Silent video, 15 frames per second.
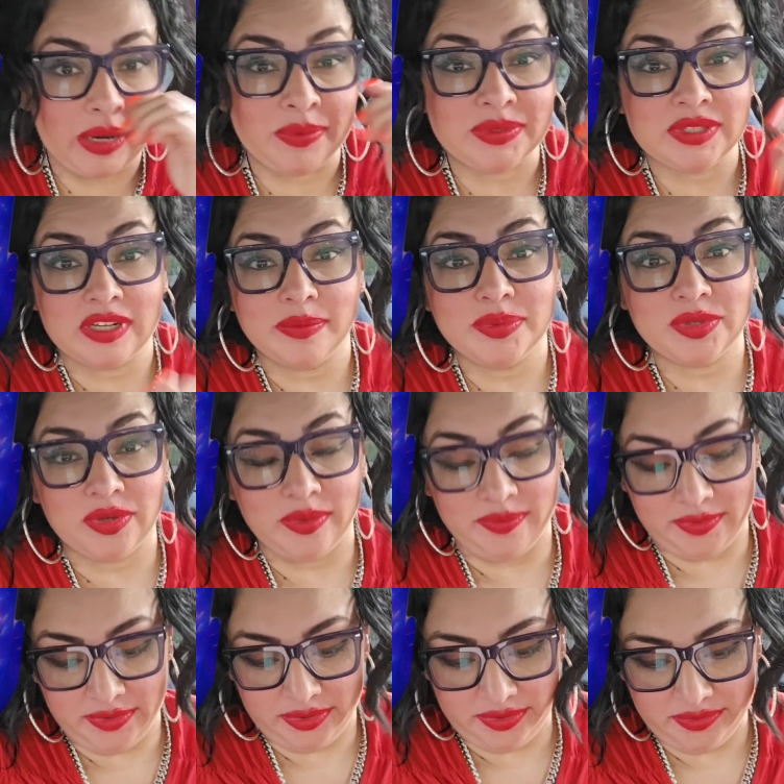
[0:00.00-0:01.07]
I was an
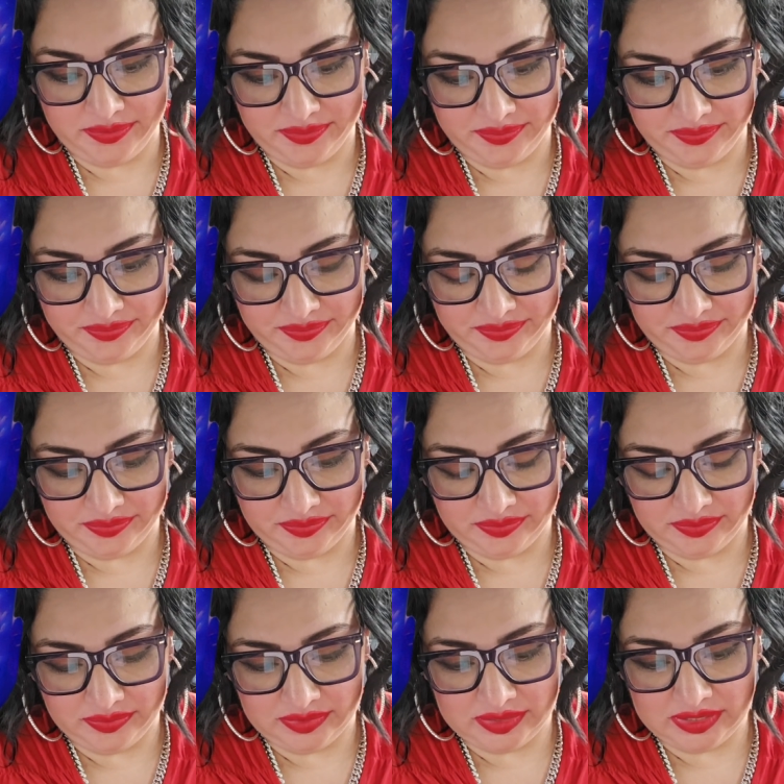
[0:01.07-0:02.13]
observer
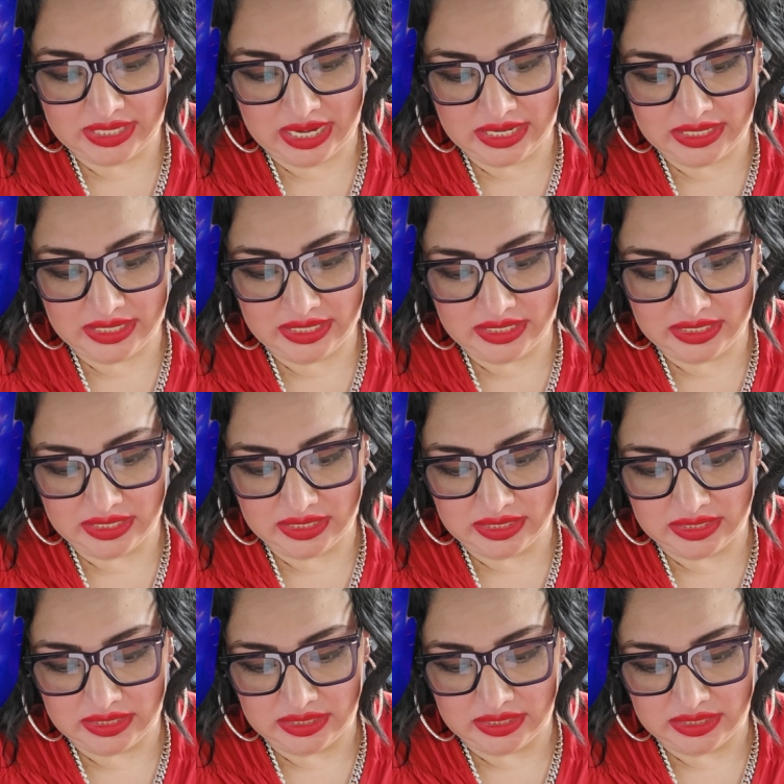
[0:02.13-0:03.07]
standing,